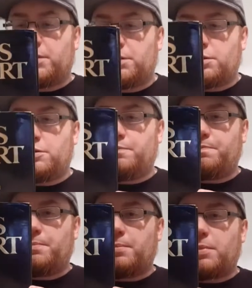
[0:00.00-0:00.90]

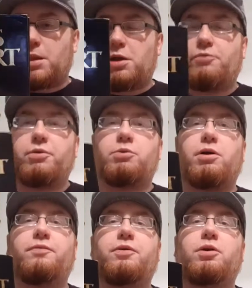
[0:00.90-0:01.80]
I've read
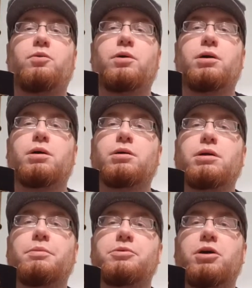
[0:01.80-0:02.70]
quite a few
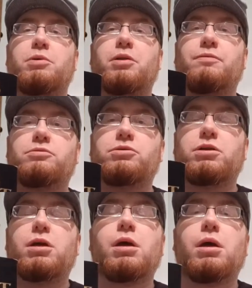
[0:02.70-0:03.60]
James Herbert
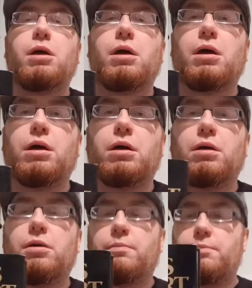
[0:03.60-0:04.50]
novels.
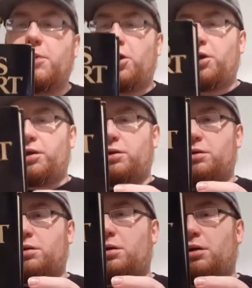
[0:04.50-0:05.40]
I
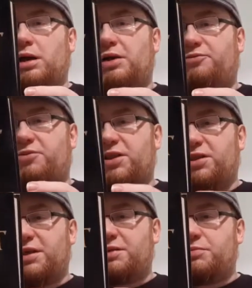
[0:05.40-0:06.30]
have
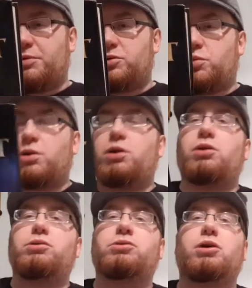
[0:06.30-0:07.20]
read this, but it was quite a
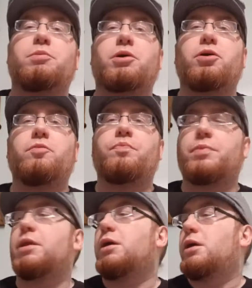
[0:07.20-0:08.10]
long time ago.
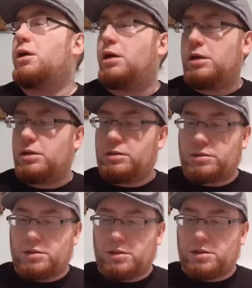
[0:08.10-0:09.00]

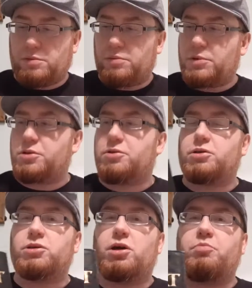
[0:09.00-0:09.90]
And it's a
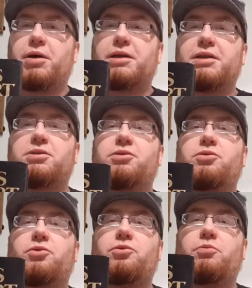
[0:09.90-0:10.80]
nice hardback edition,
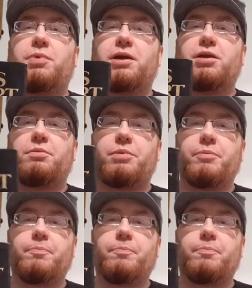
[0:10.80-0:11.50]
so I thought I'd pick it up.